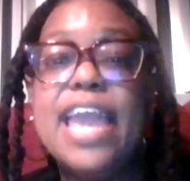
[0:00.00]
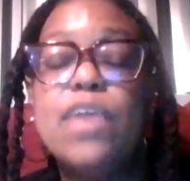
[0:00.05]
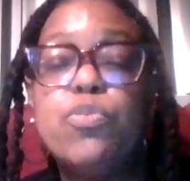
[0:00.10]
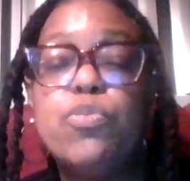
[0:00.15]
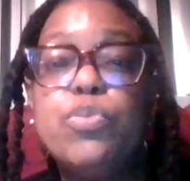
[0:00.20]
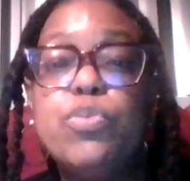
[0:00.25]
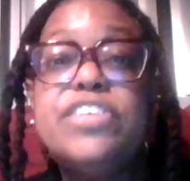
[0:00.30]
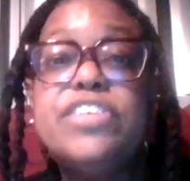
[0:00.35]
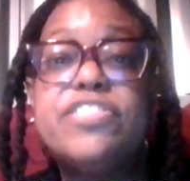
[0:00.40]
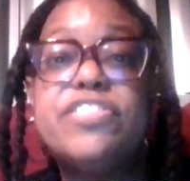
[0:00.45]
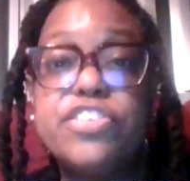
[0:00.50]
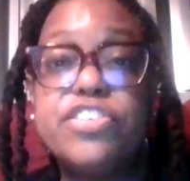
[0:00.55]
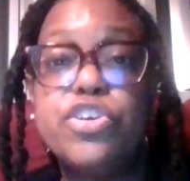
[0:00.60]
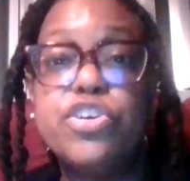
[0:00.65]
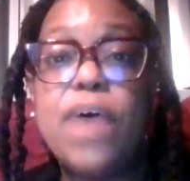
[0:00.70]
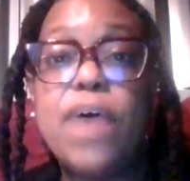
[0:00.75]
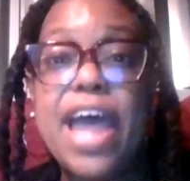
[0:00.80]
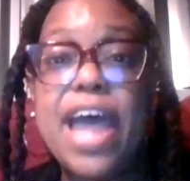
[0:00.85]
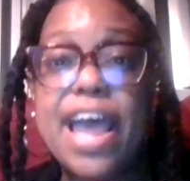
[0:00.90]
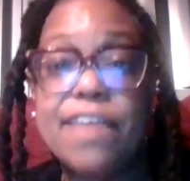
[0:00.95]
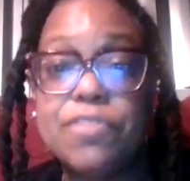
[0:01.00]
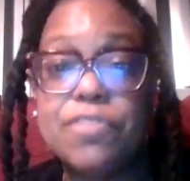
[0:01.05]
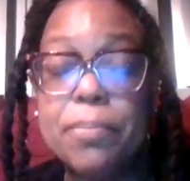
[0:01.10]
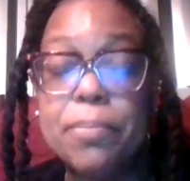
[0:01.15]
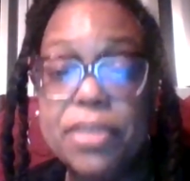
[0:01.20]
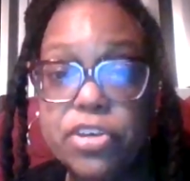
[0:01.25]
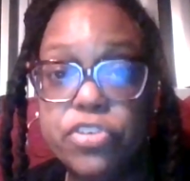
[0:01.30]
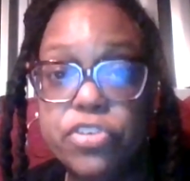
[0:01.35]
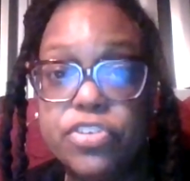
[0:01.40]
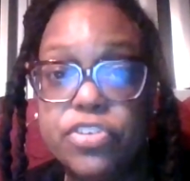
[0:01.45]
and we still have a
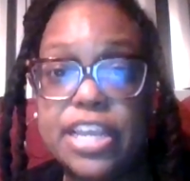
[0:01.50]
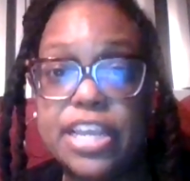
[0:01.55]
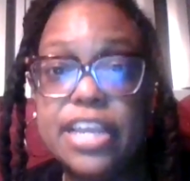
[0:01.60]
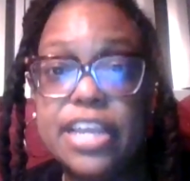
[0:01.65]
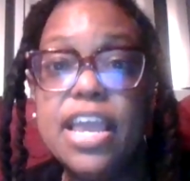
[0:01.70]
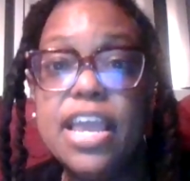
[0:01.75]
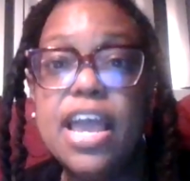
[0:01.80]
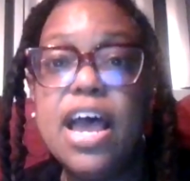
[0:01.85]
building.